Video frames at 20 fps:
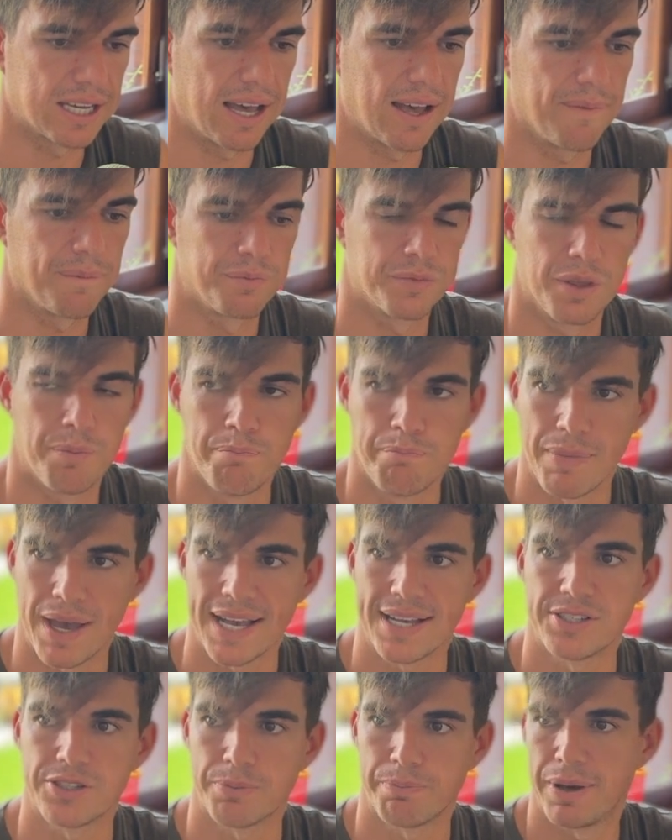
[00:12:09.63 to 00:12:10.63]
at the
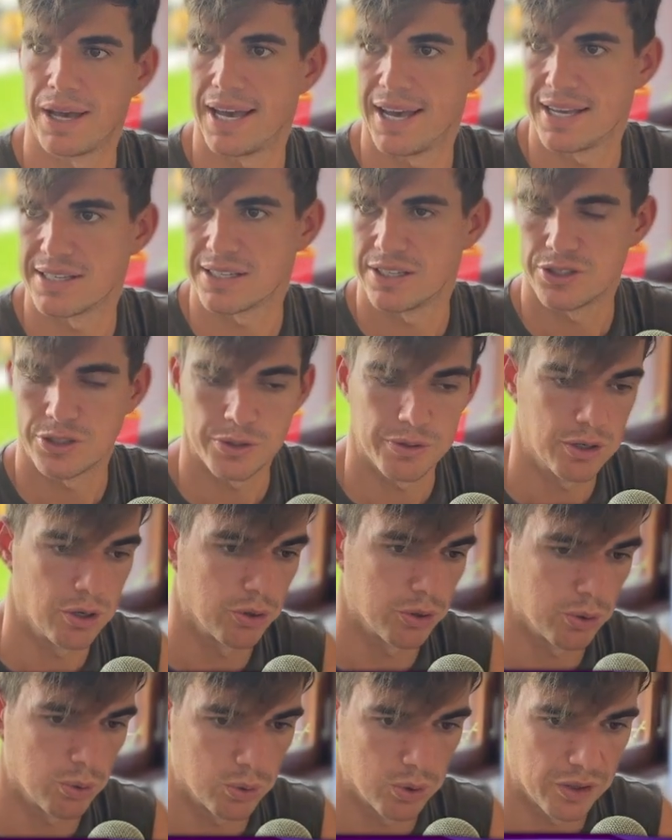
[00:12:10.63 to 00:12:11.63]
major pairs and do it
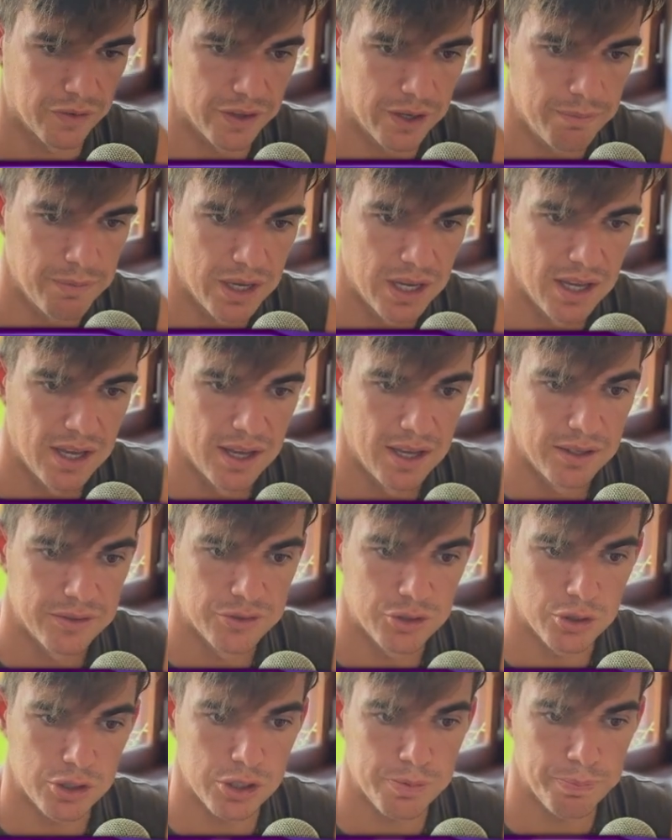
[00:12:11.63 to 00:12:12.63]
on all of them.
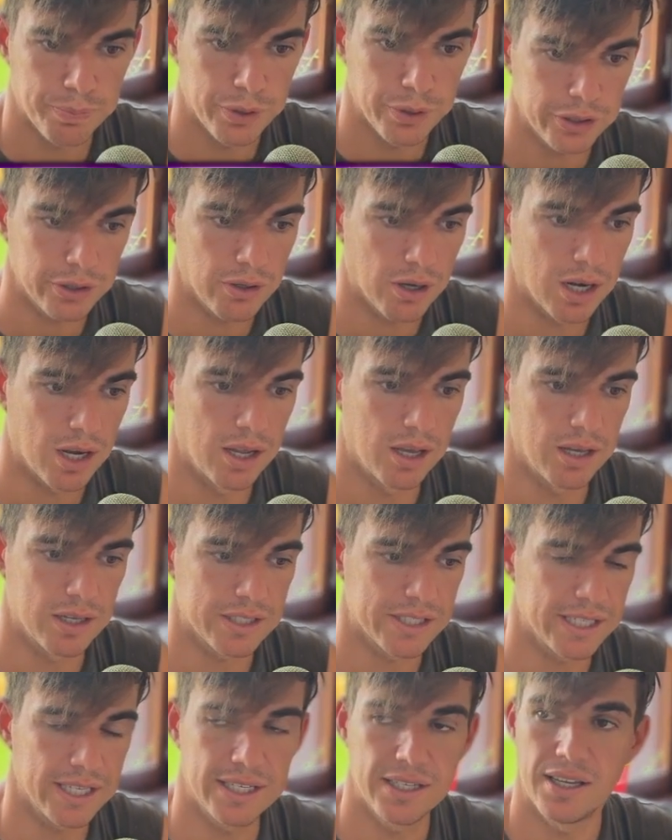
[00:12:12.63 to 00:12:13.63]
Just your
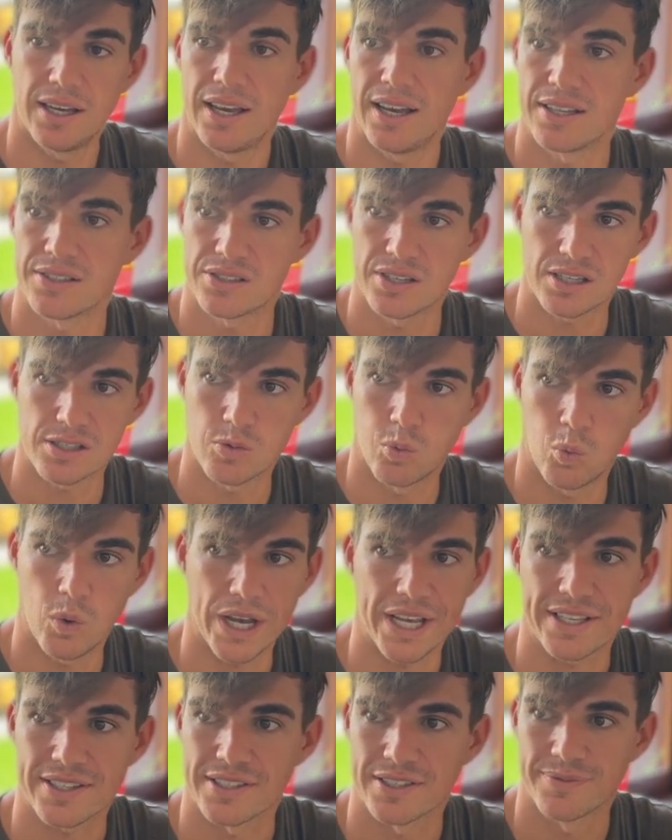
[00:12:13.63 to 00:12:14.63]
alerts in and just
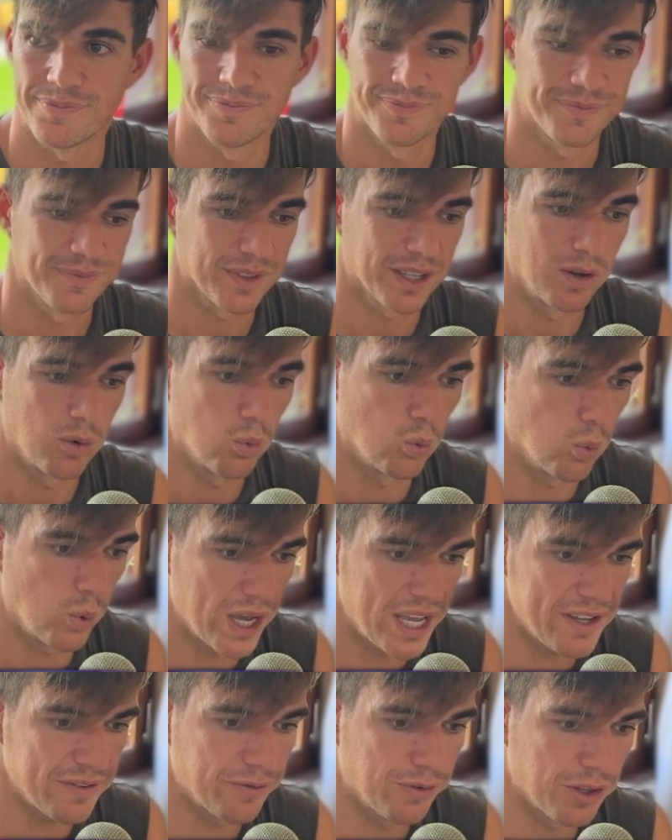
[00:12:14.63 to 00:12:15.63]
wait.
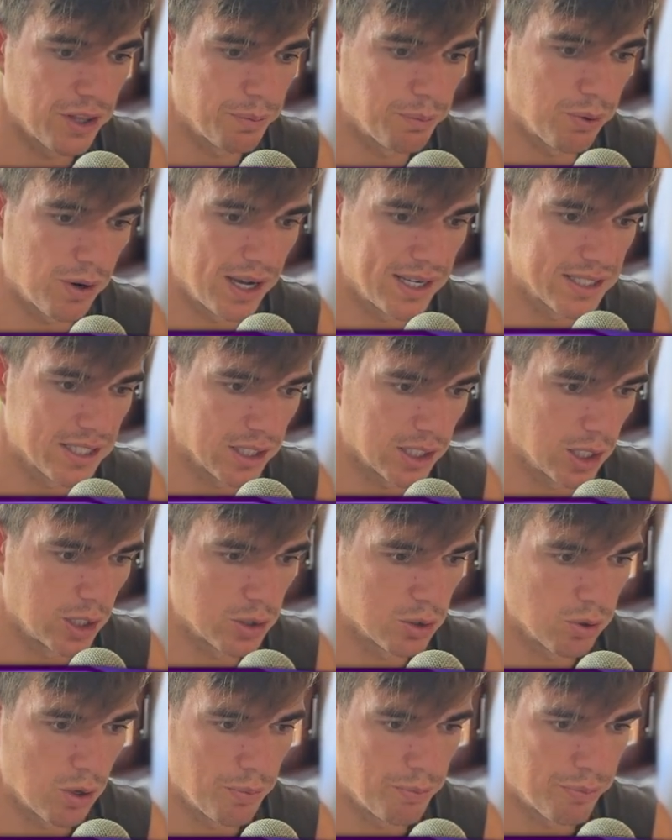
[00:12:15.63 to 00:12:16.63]
Wait for the price to go
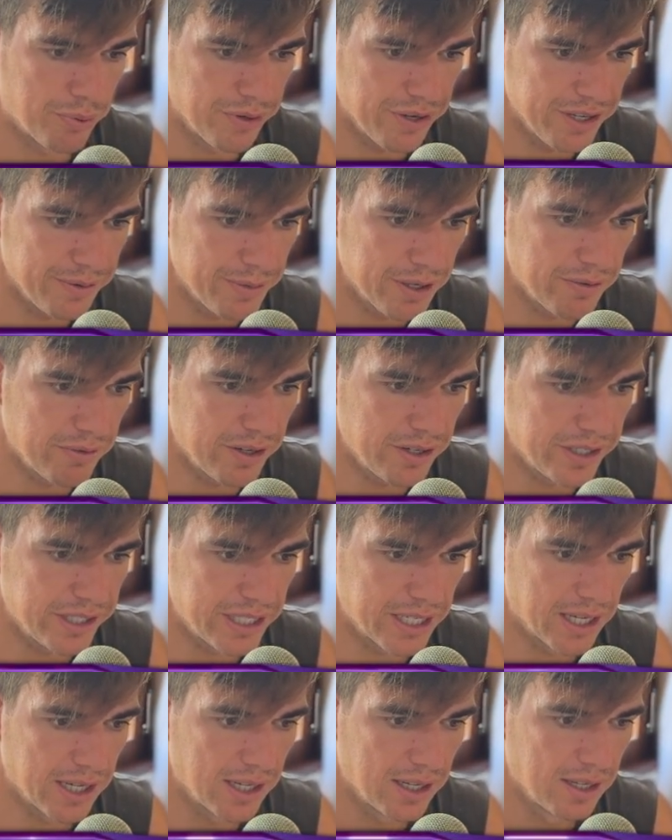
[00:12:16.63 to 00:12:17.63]
to a premium
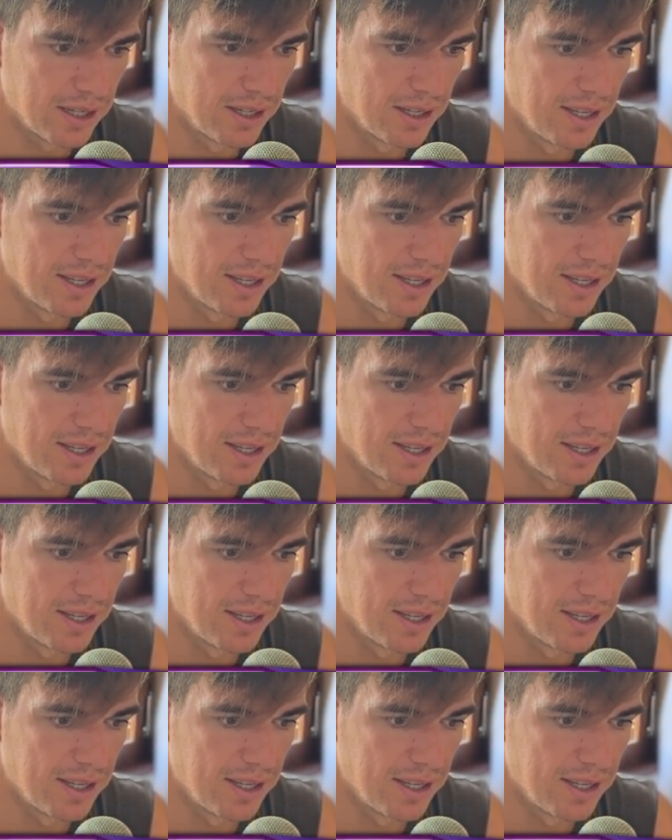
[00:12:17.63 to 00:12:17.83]
arena.